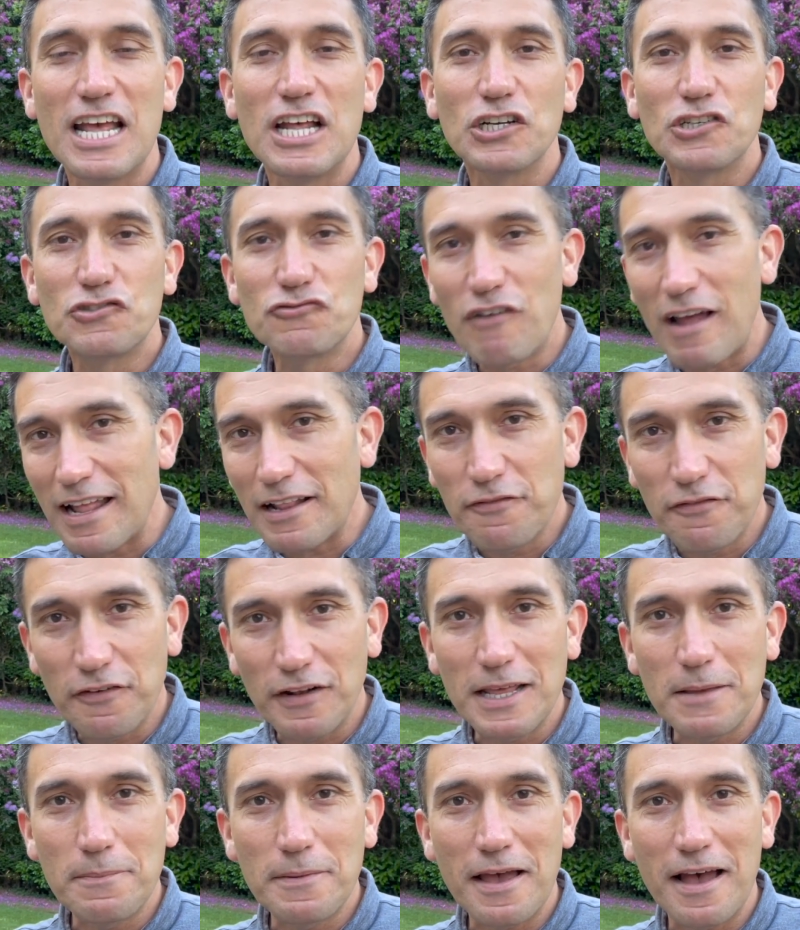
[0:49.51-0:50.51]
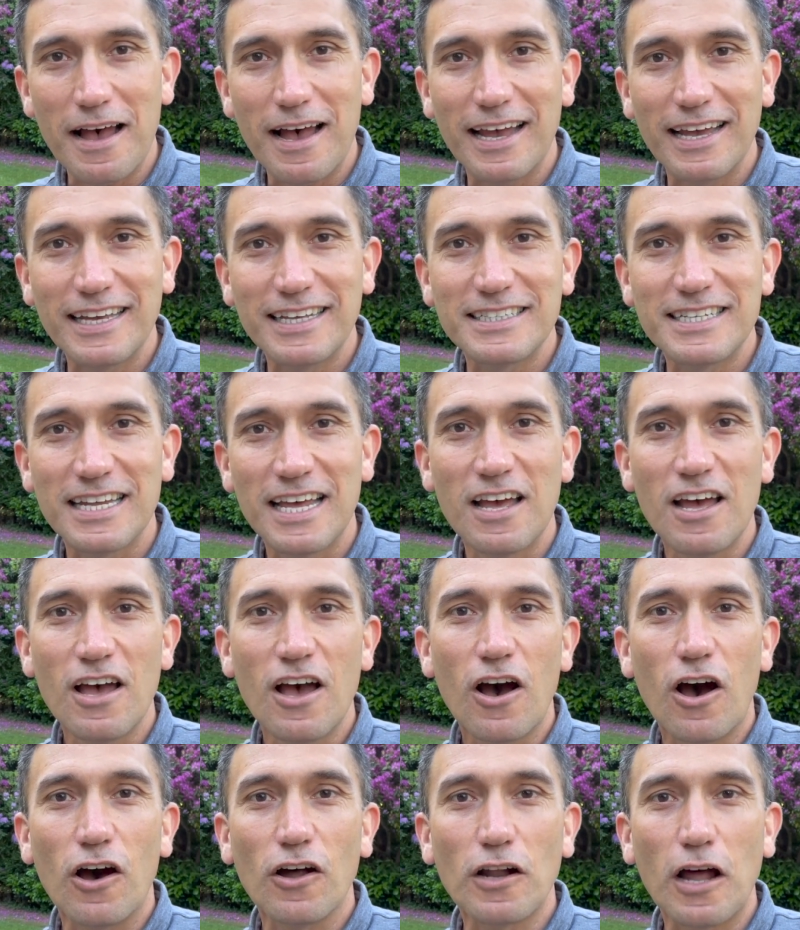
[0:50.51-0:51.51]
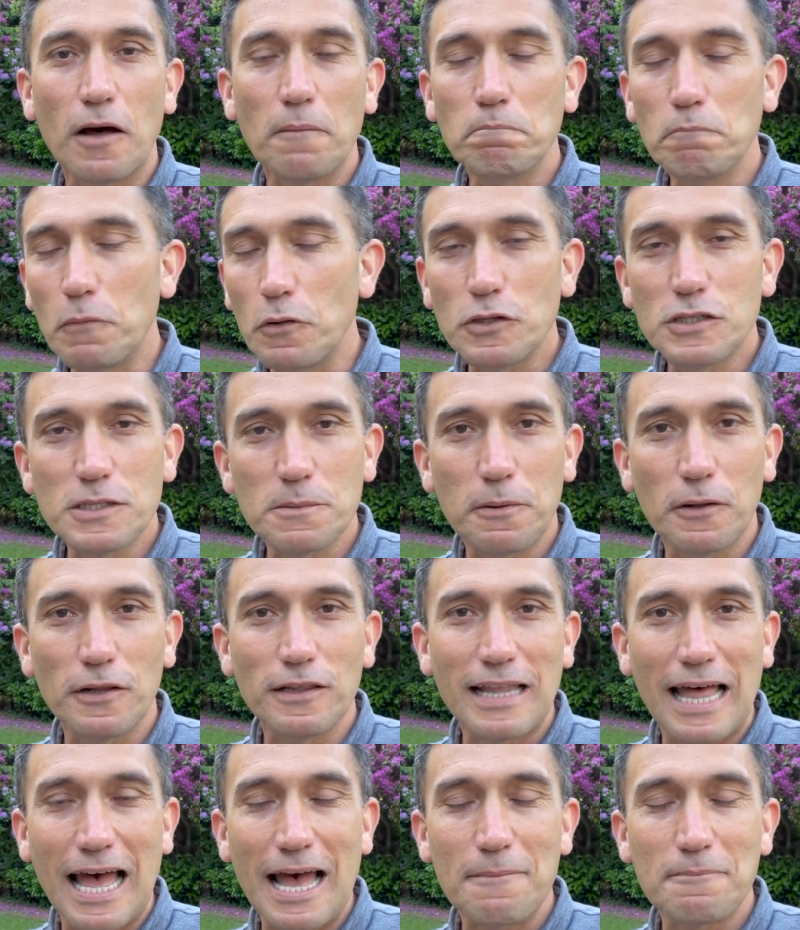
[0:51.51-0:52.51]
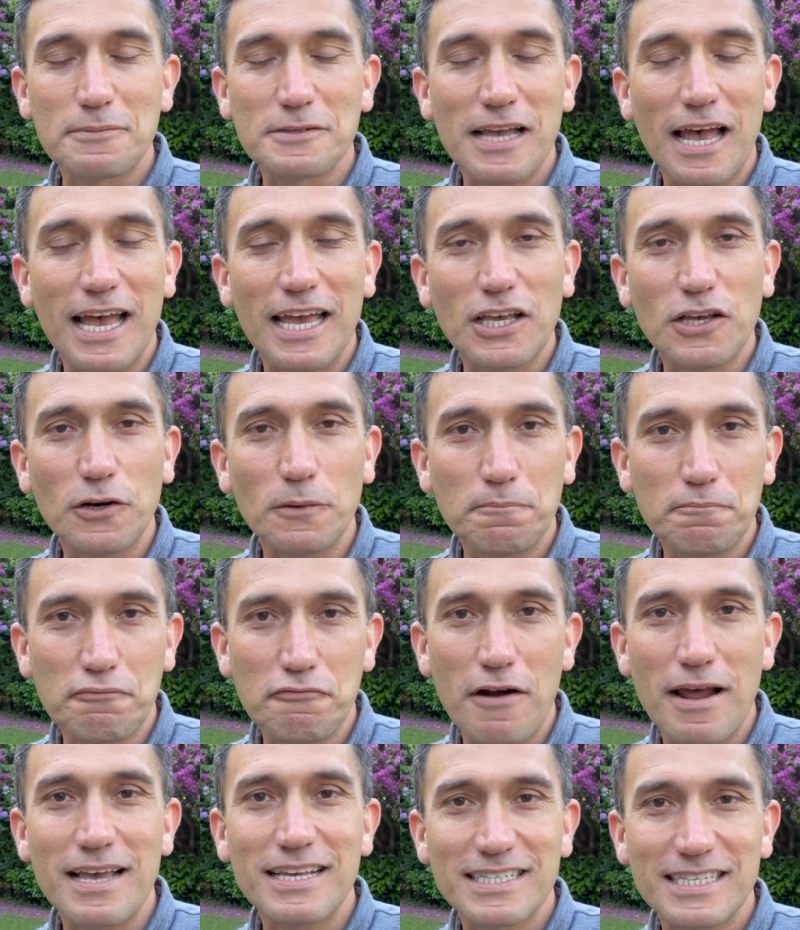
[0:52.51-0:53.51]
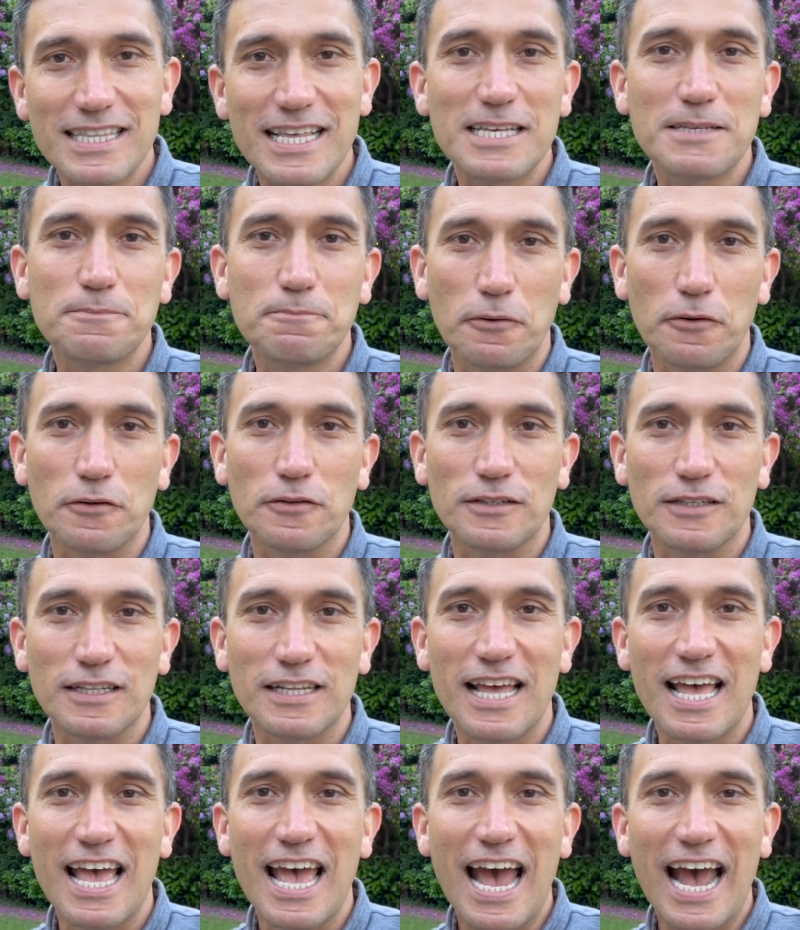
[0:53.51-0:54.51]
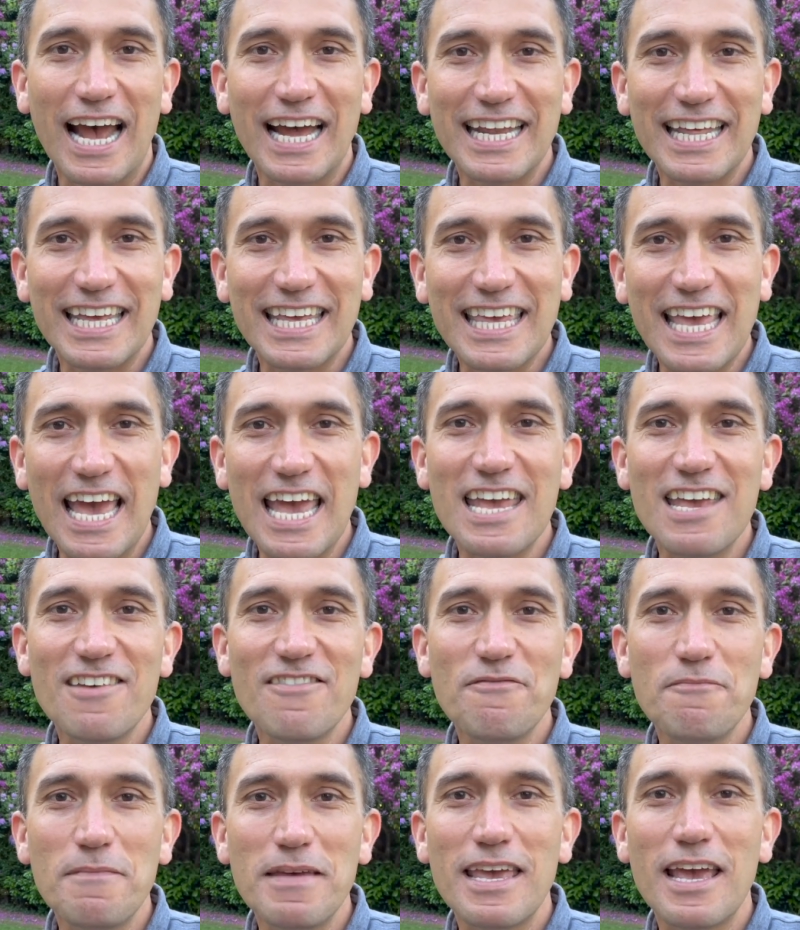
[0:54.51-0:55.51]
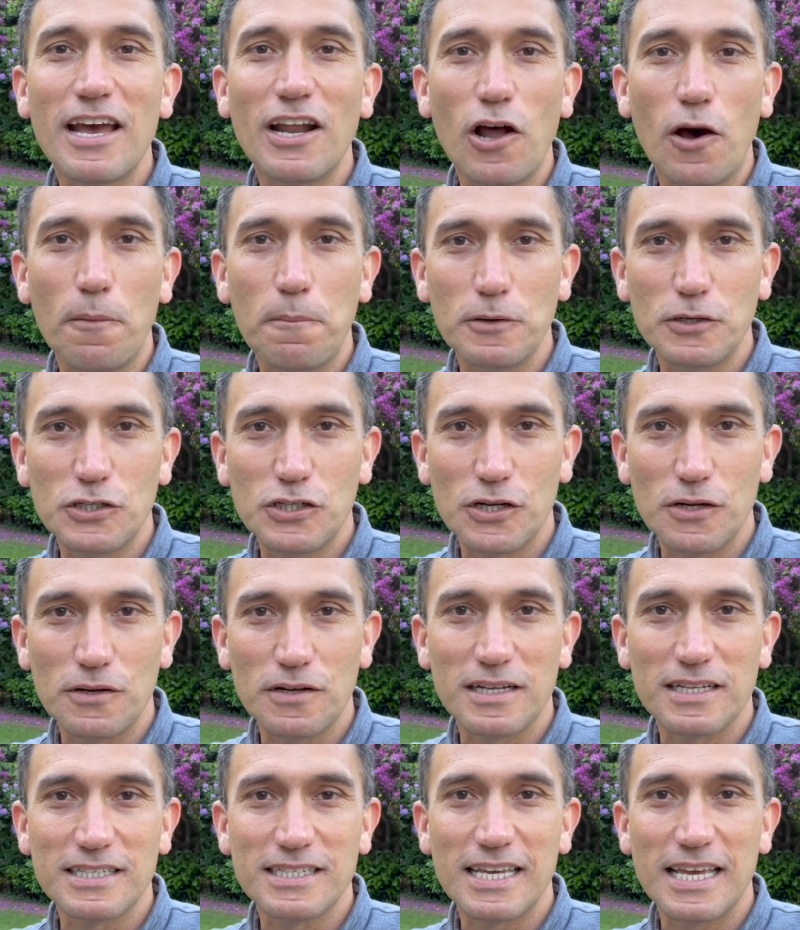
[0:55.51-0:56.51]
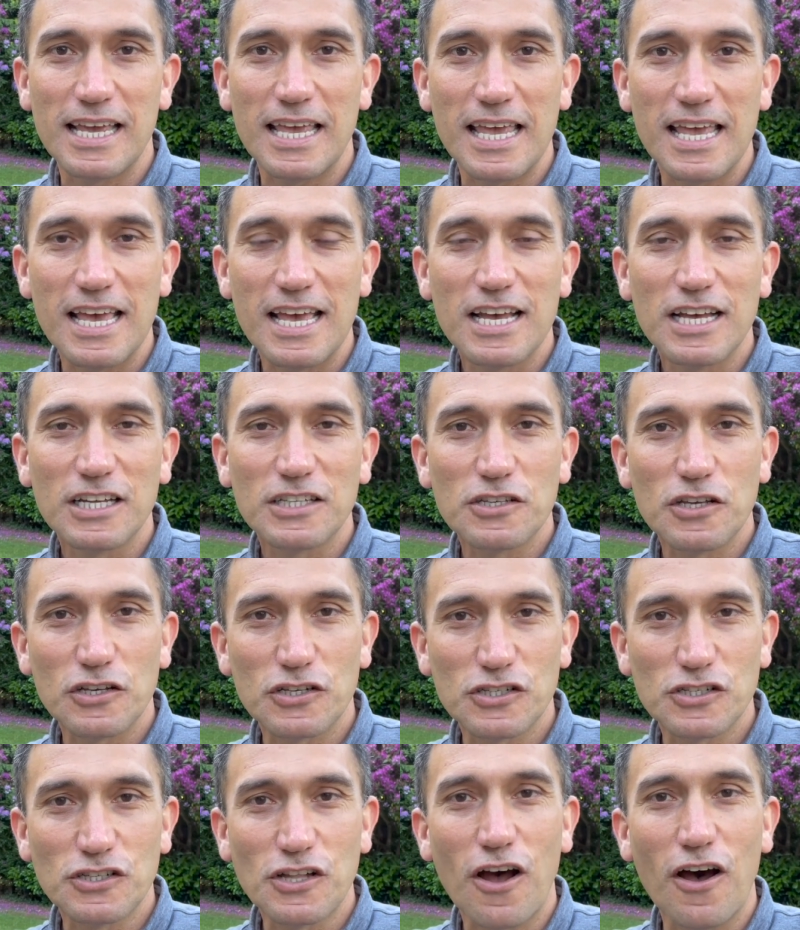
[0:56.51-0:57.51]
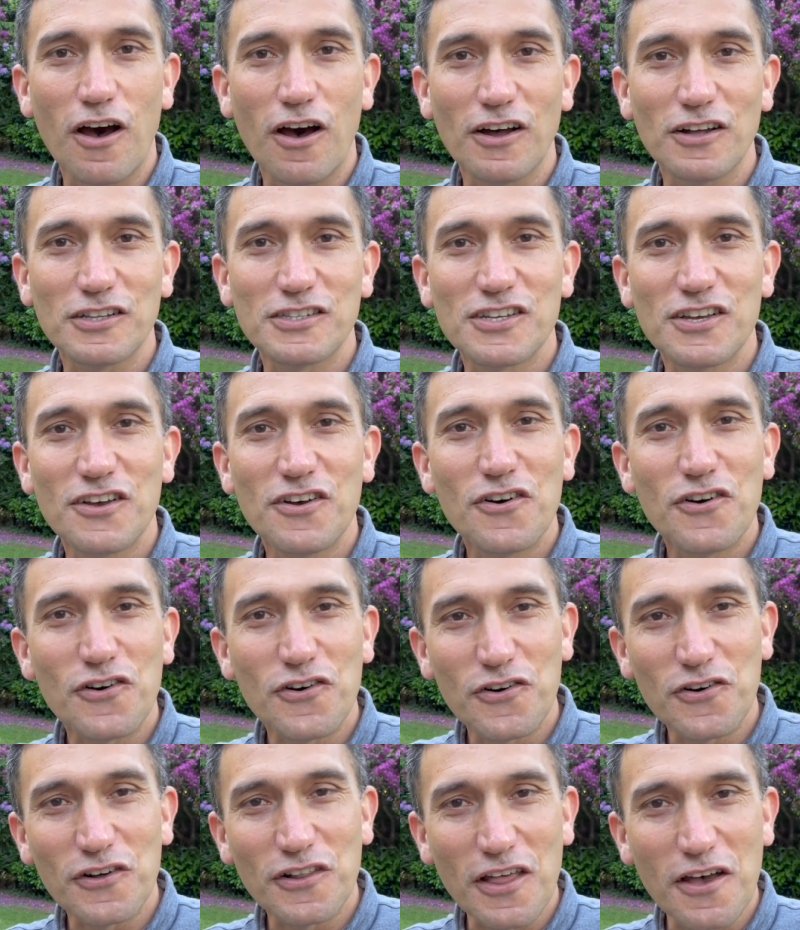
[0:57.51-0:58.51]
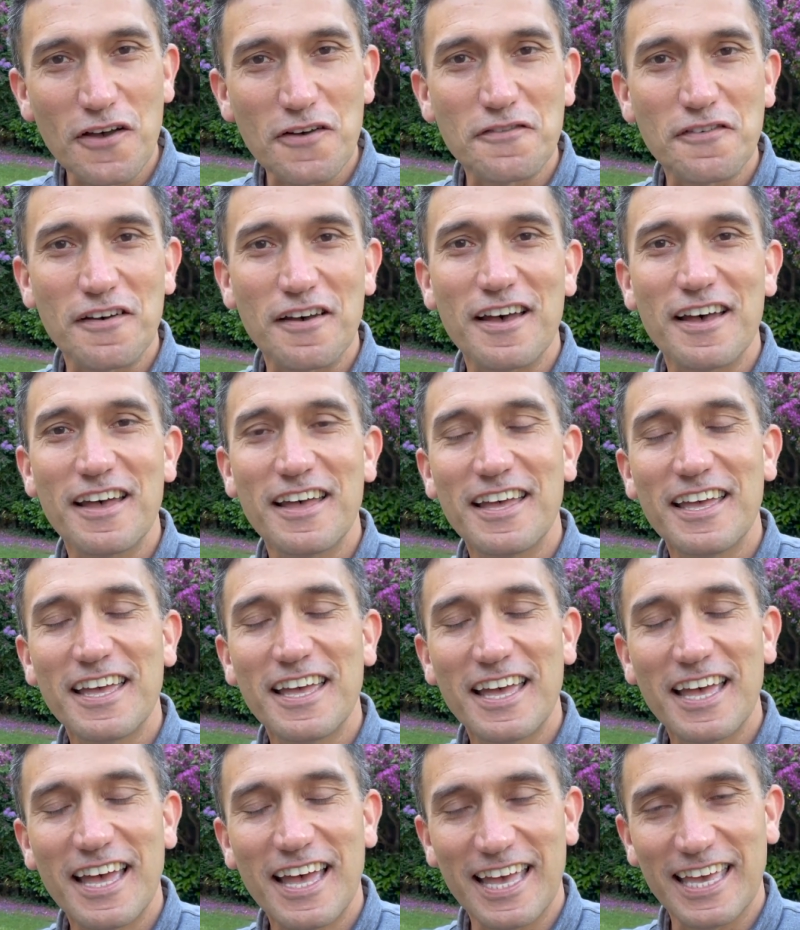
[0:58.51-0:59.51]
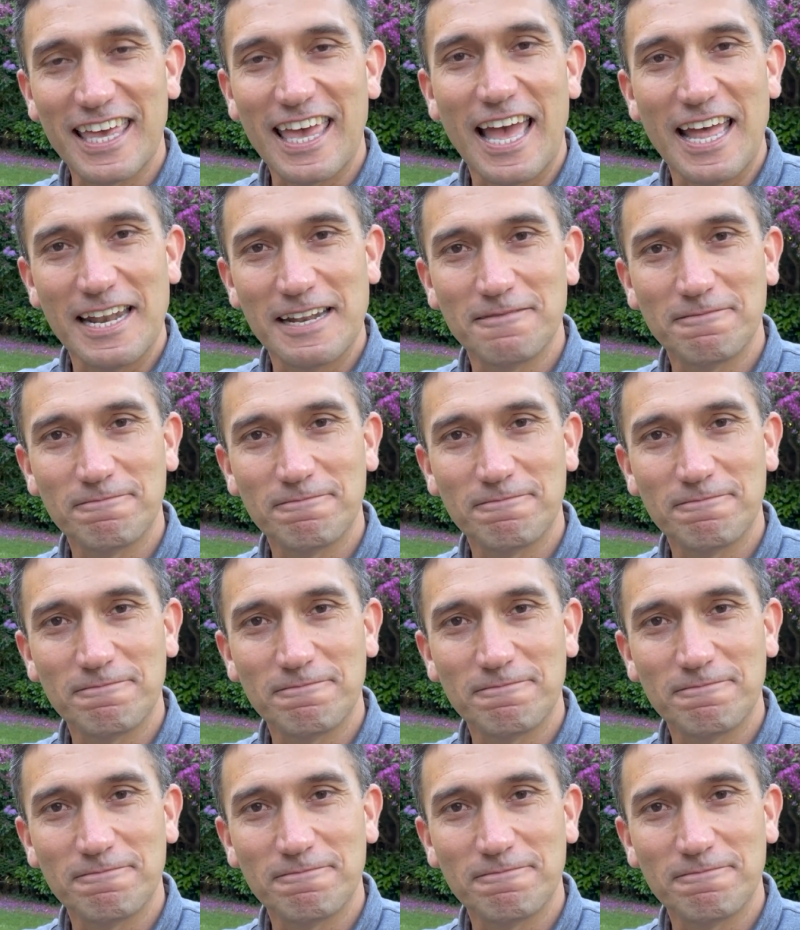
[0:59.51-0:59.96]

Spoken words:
dreadfully behind on multiple laps, I could press this button and it gave me an opportunity to start all over again.